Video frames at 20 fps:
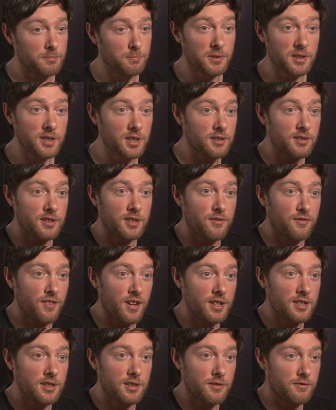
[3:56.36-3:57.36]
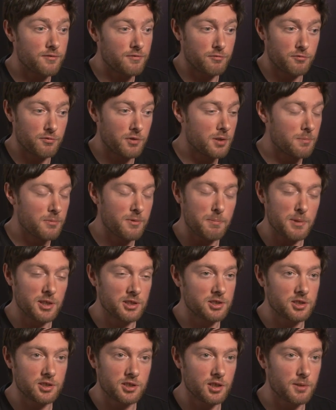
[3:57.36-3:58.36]
But the fan of rumour mill
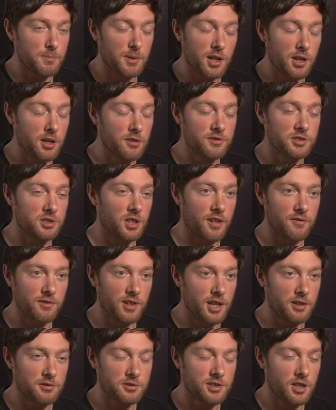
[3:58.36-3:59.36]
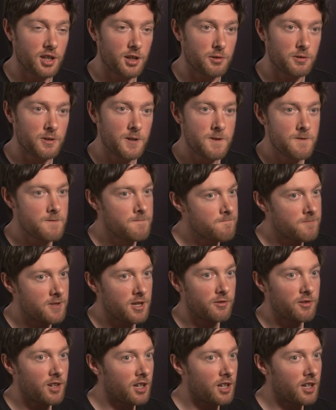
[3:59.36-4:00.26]
is just going to be in overdrive now, so you've